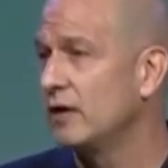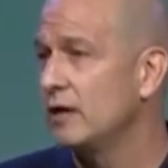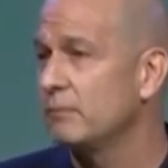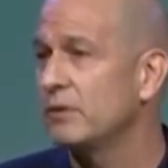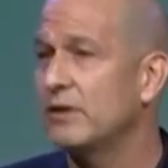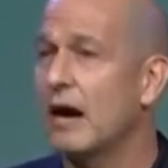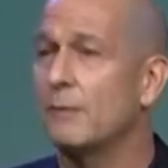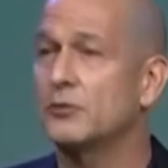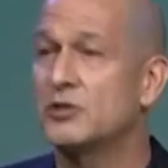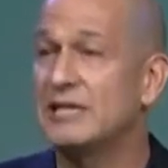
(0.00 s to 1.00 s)
but the
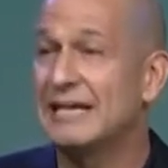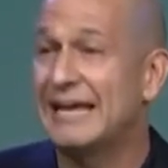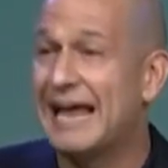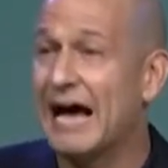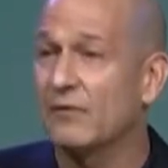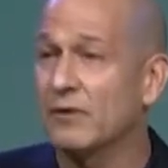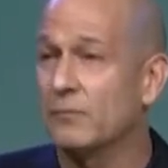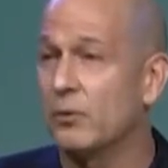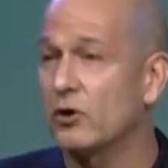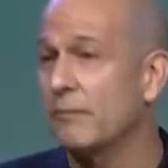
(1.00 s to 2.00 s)
opportunity to get out there, to
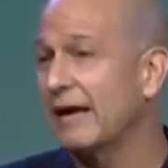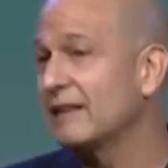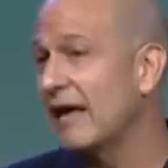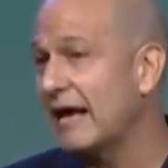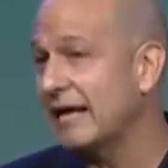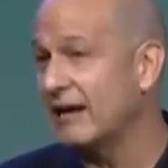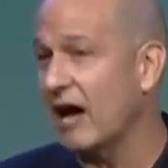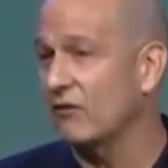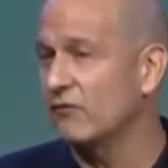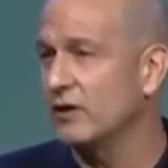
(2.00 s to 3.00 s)
put on my gladiator
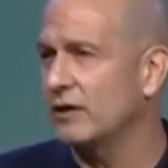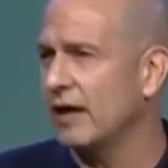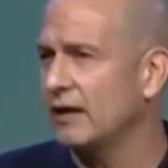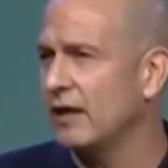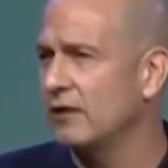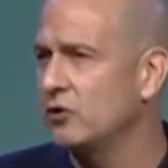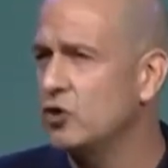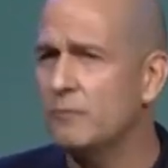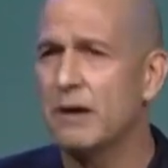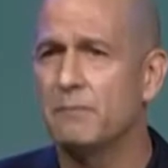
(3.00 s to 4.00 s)
outfit and do
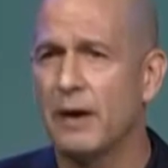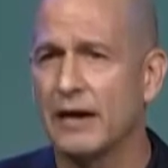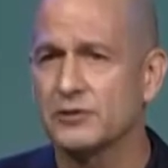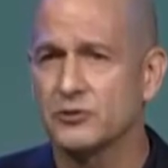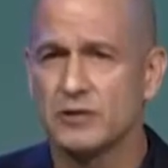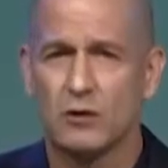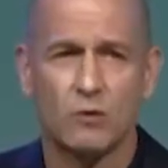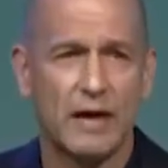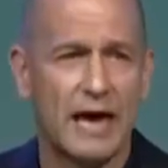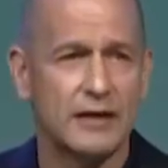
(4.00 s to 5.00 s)
my best. There's that
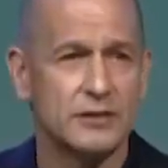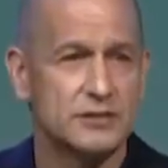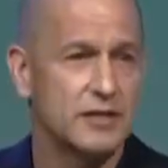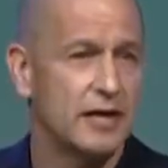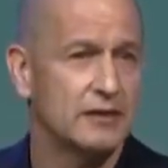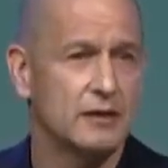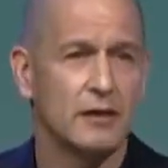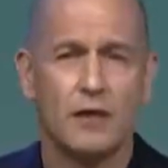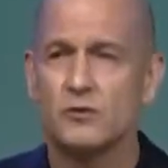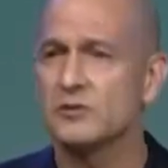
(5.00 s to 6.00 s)
old adage saying that
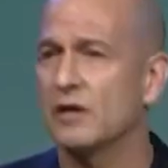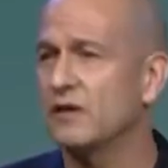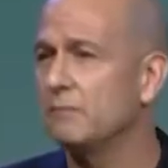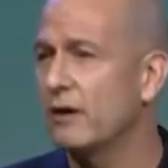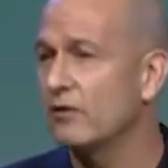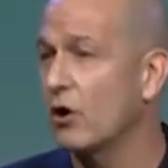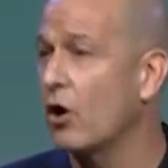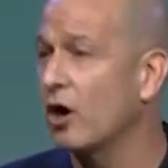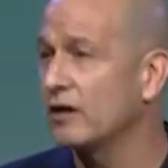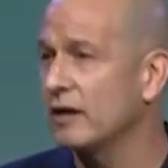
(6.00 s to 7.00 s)
there's nothing better than a
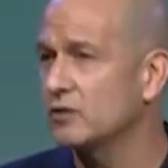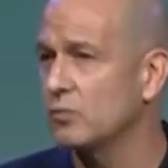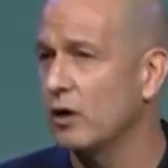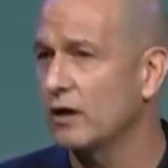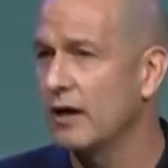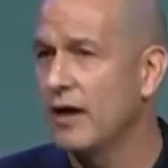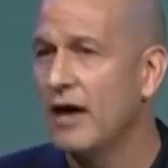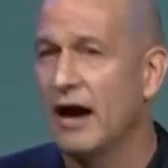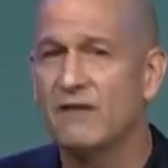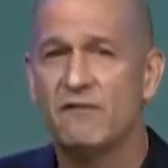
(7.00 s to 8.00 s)
hard day's work.
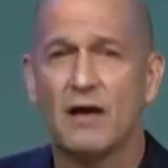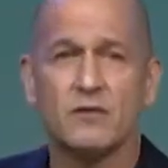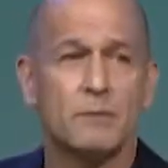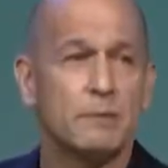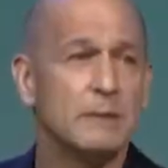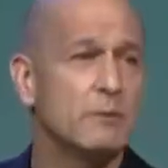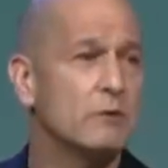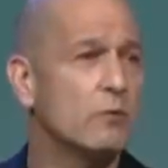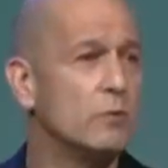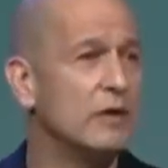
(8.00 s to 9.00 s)
I found that the people that
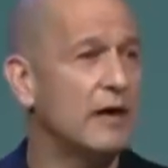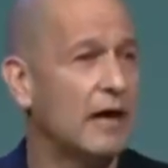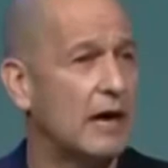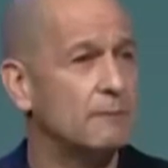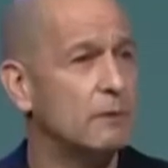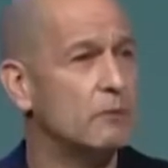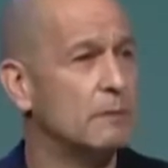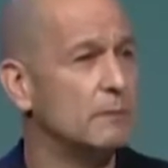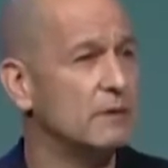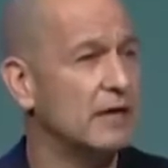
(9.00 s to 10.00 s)
were really happy were
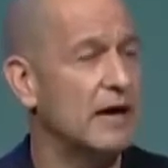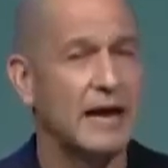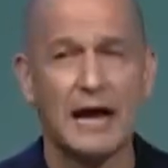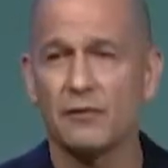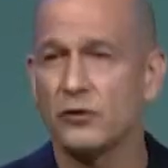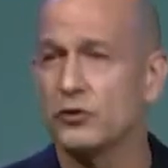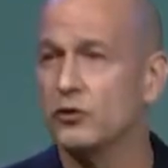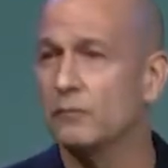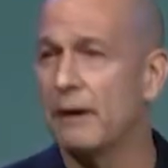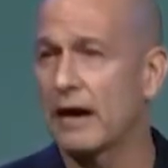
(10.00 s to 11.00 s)
people that got out there to
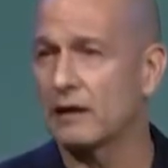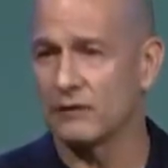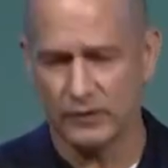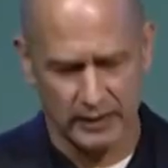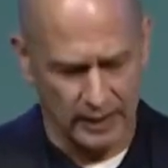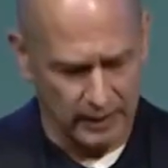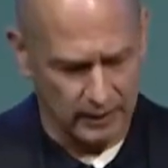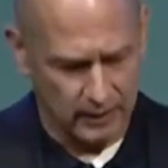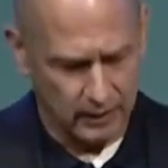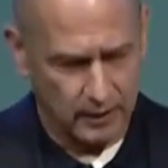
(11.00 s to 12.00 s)
do battle every day.
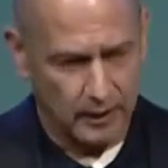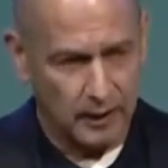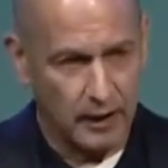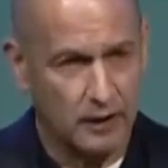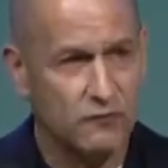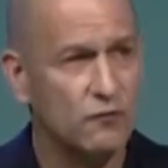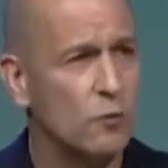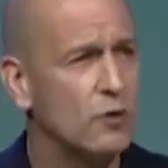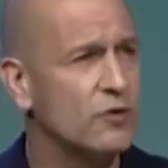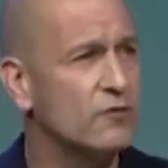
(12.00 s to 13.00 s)
And
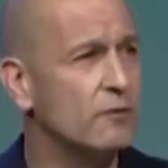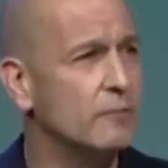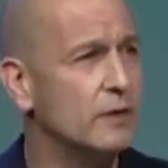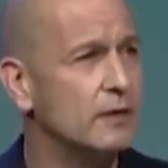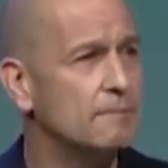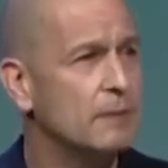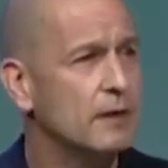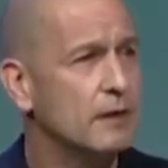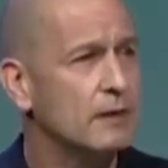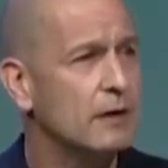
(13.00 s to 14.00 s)
fourth for me
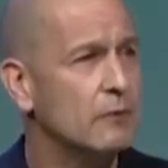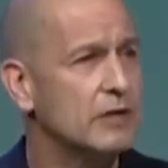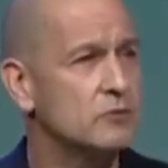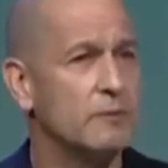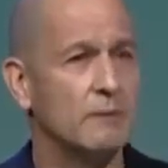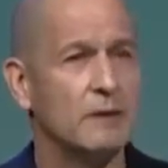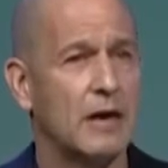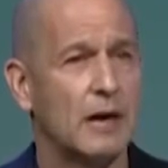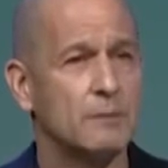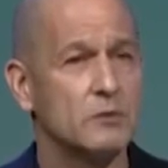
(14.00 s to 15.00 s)
that I realized would make me
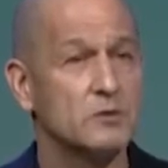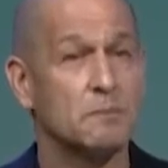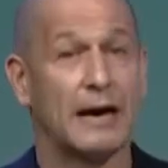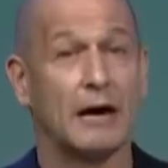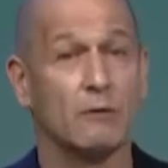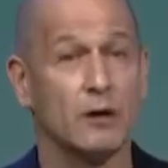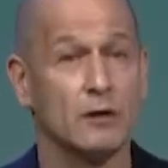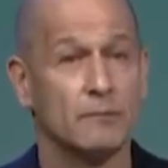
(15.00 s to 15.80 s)
happy was power.